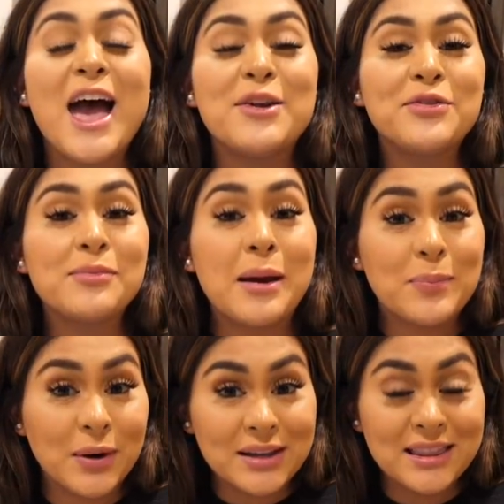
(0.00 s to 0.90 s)
And for my
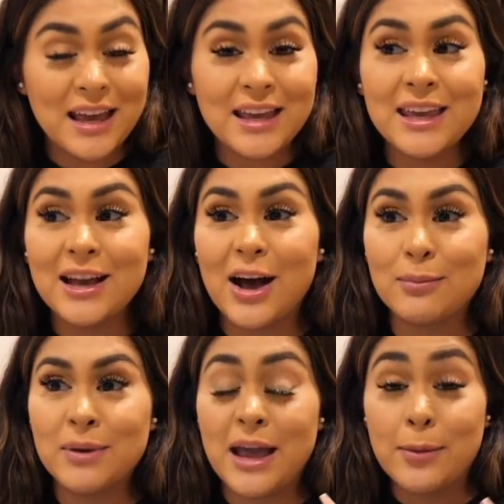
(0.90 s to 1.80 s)
birthday, he
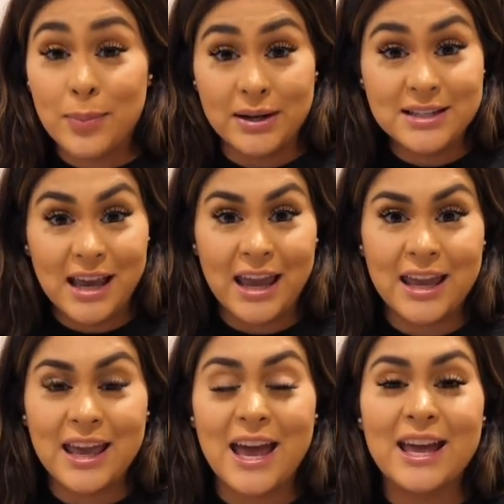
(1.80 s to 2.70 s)
got me a bundt
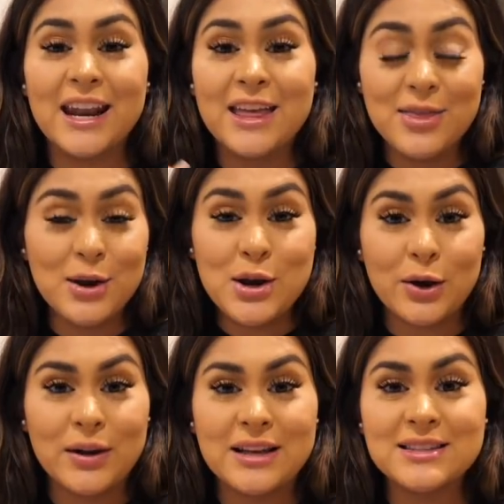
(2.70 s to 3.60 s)
cake and in the
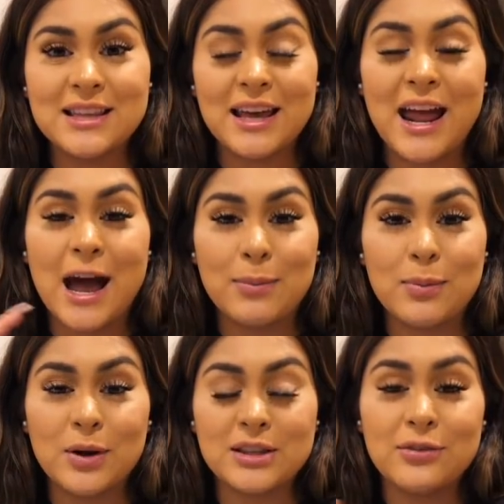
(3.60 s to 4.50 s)
note it said, happy
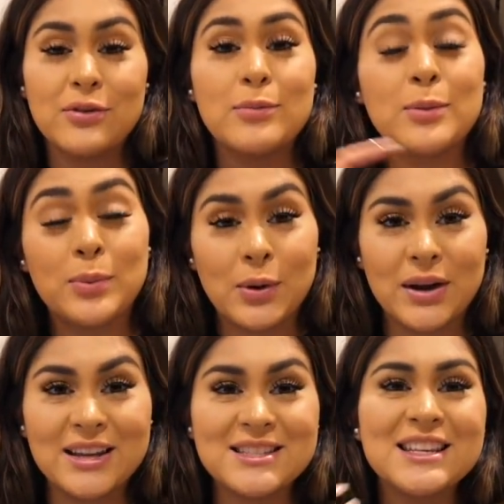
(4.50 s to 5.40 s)
birthday from the
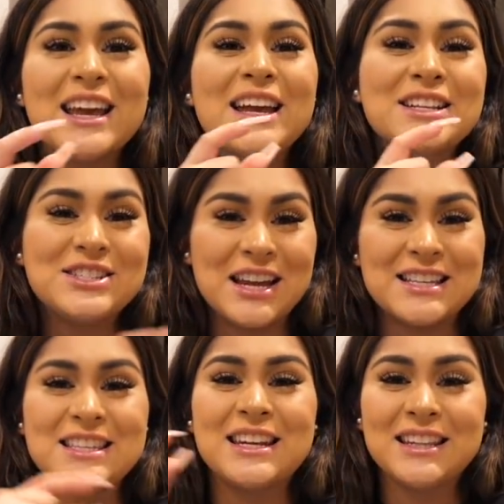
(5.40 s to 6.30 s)
boys,
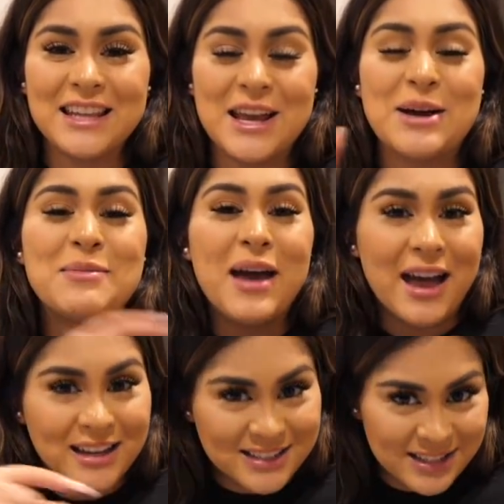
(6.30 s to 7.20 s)
Jason, Liam,
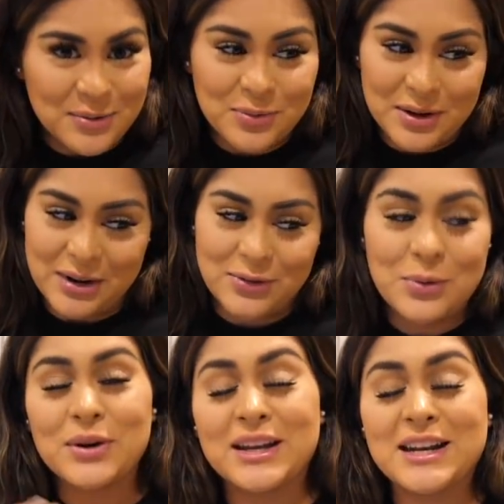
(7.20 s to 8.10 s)
and
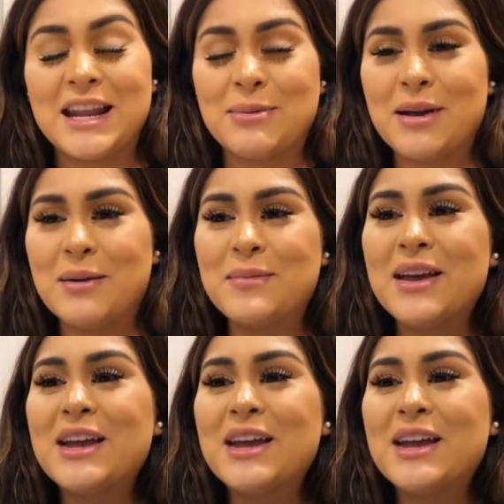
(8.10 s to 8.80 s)
whatever we were gonna name him.